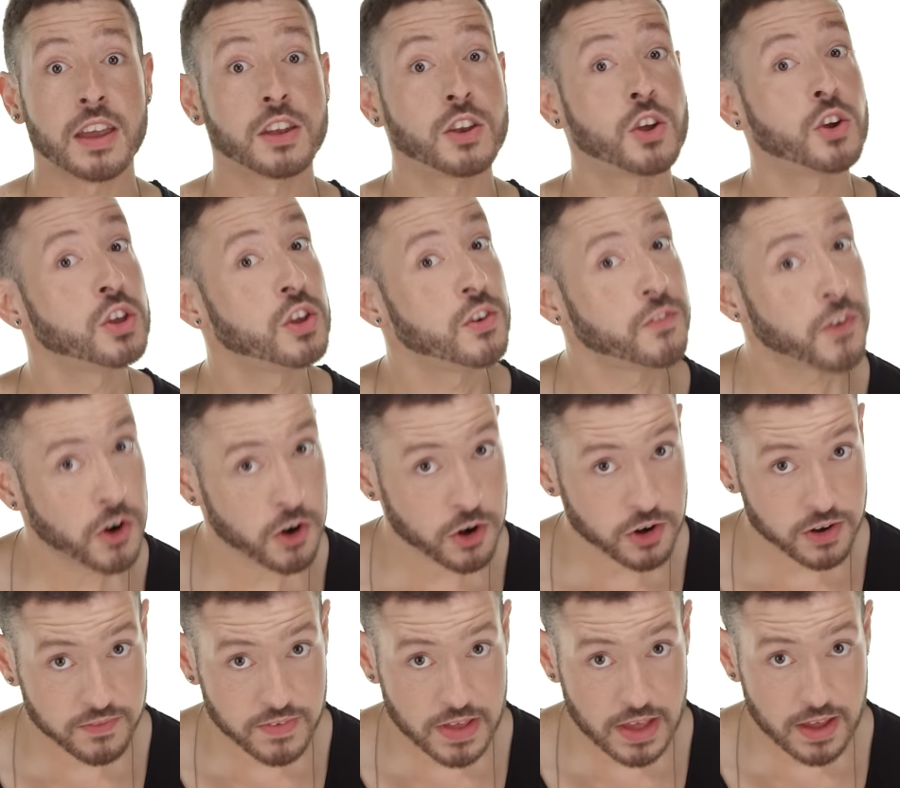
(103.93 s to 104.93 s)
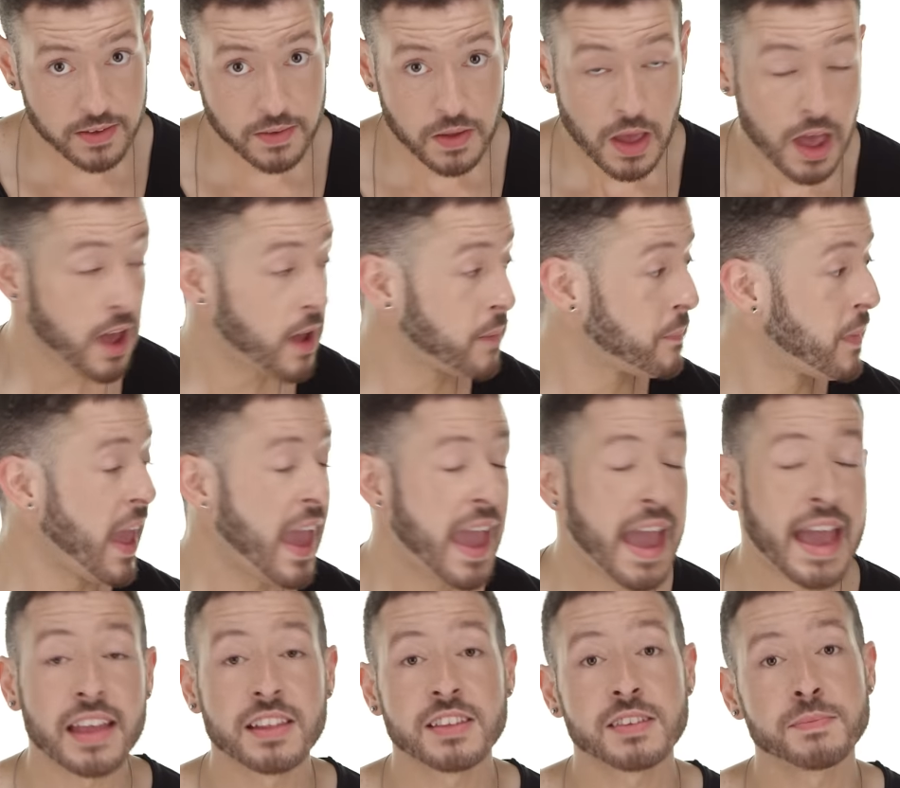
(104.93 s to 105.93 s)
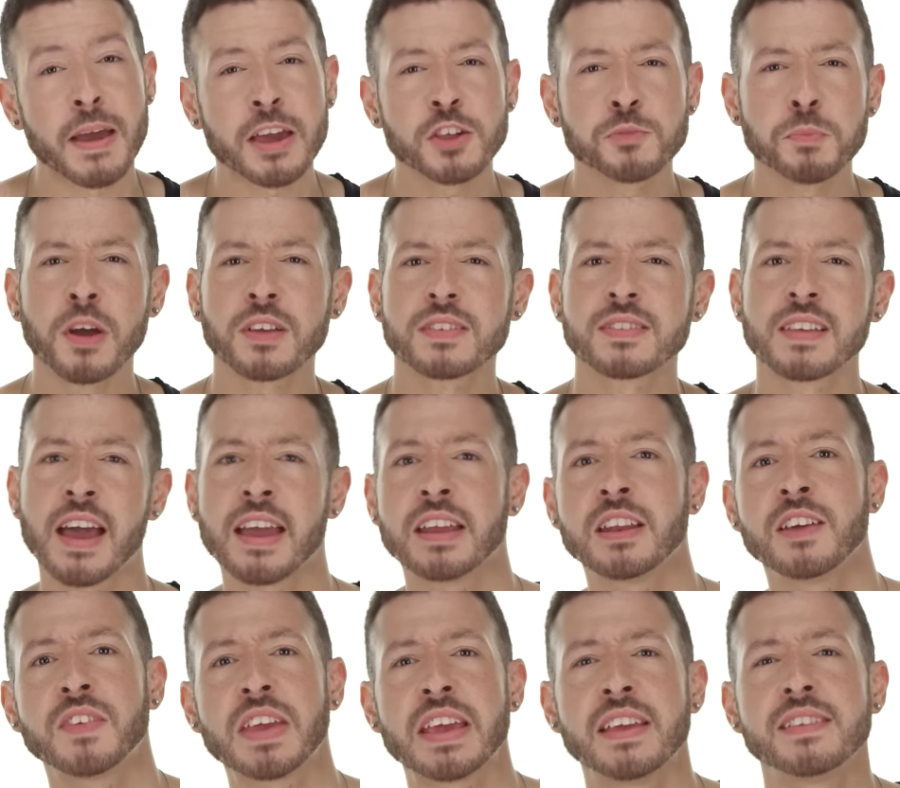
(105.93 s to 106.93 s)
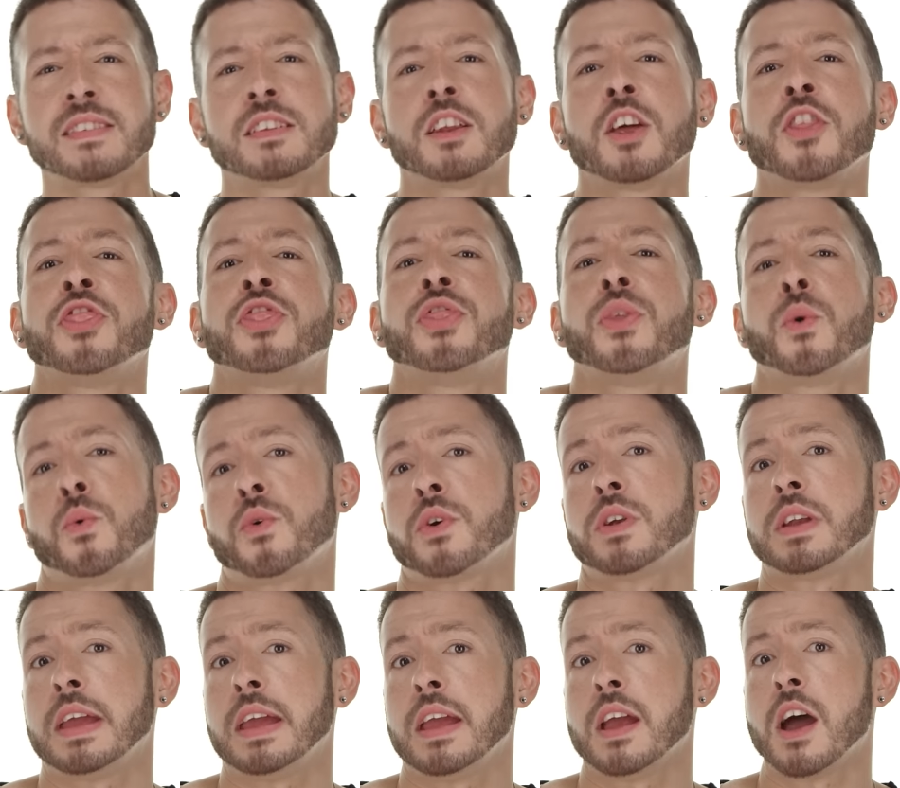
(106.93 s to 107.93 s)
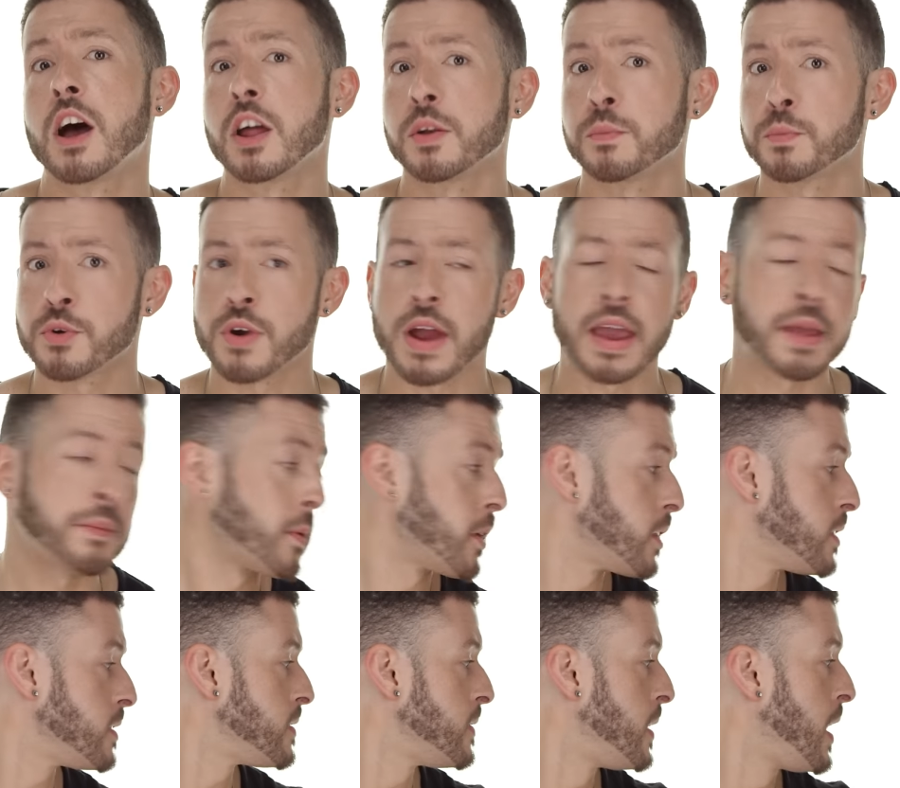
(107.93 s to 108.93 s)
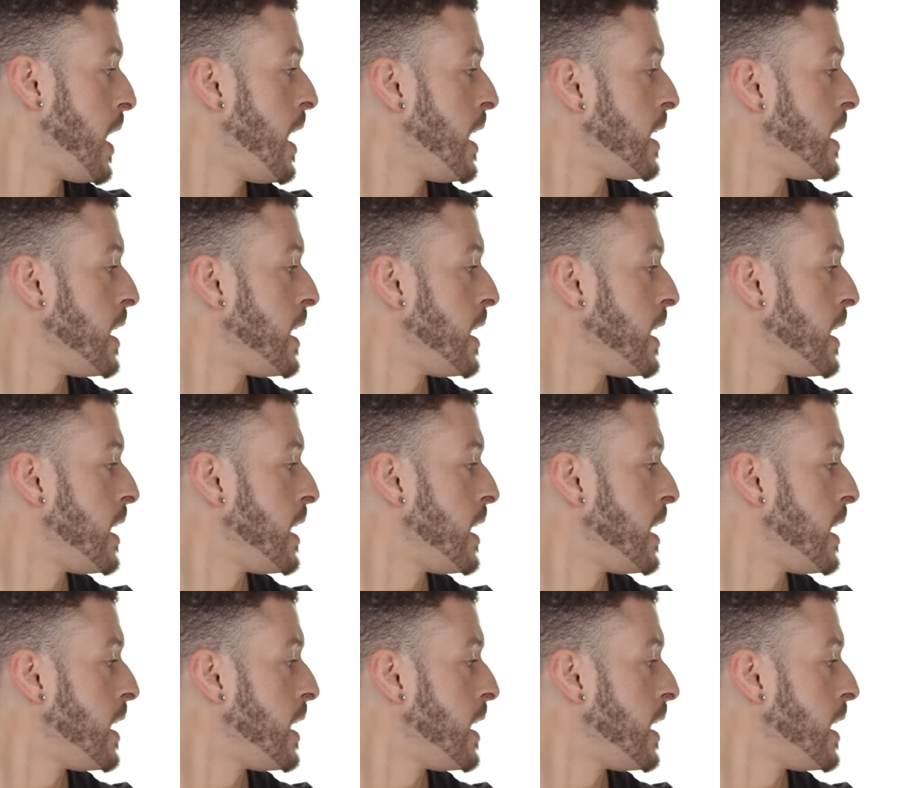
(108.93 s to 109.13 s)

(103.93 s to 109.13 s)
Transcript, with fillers: I know you've heard of it, and Smashbox kind of is an authority on primers.